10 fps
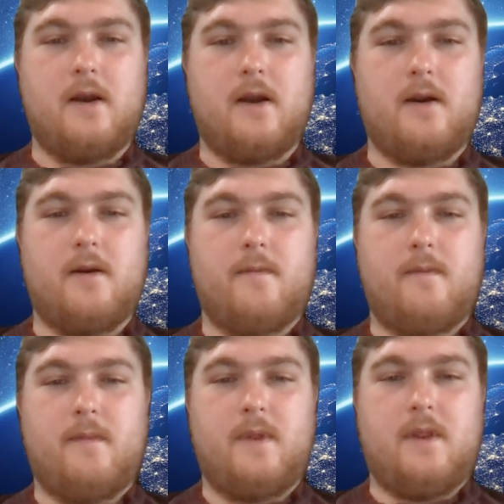Um,
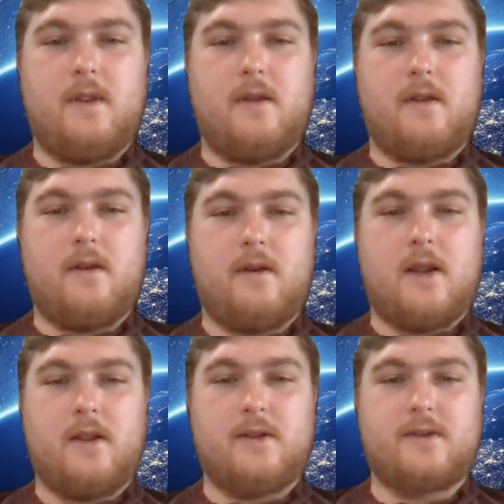
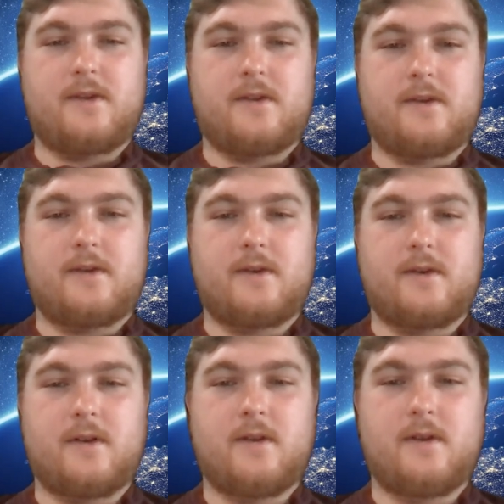Now let's
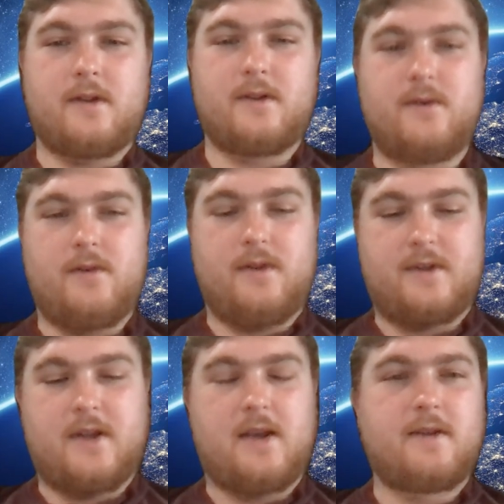do
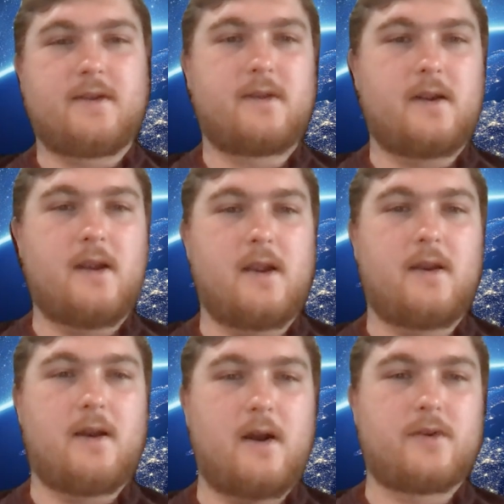this test,
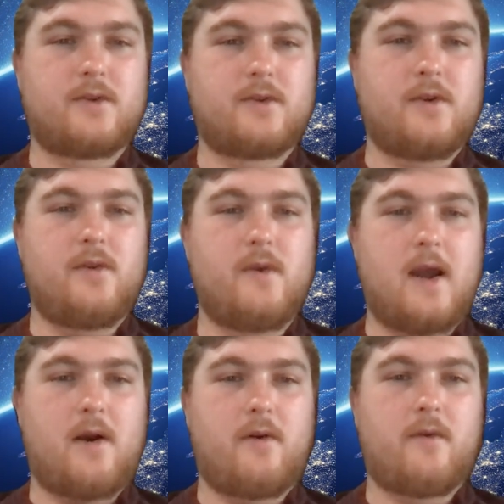and I'll show you
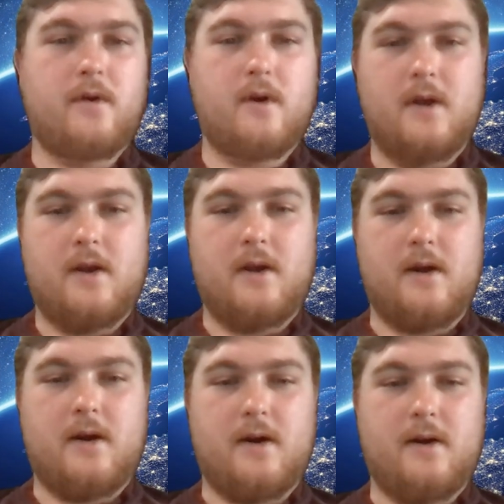how
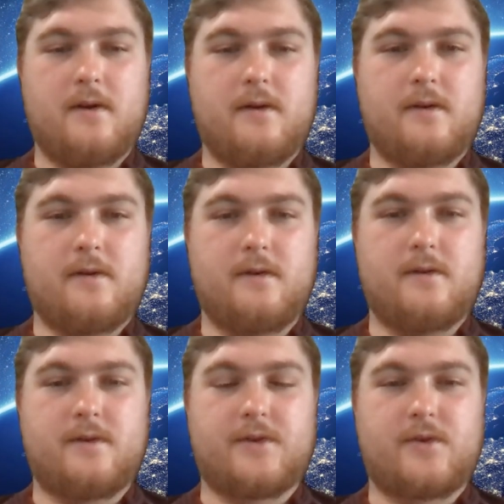uh,
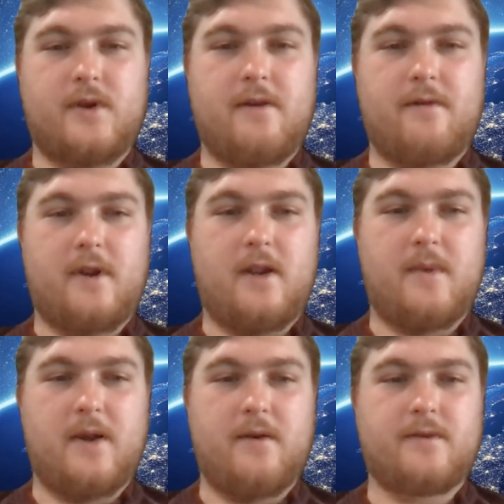to screen for
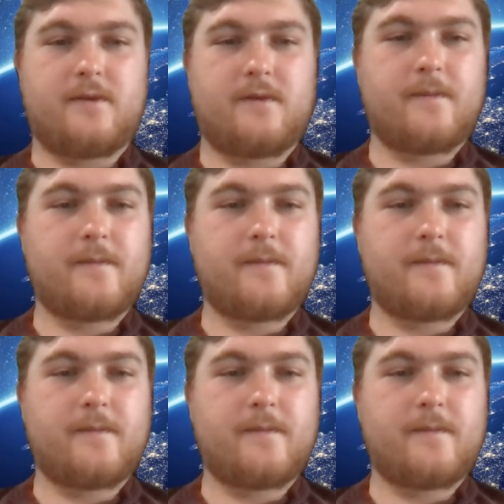emails.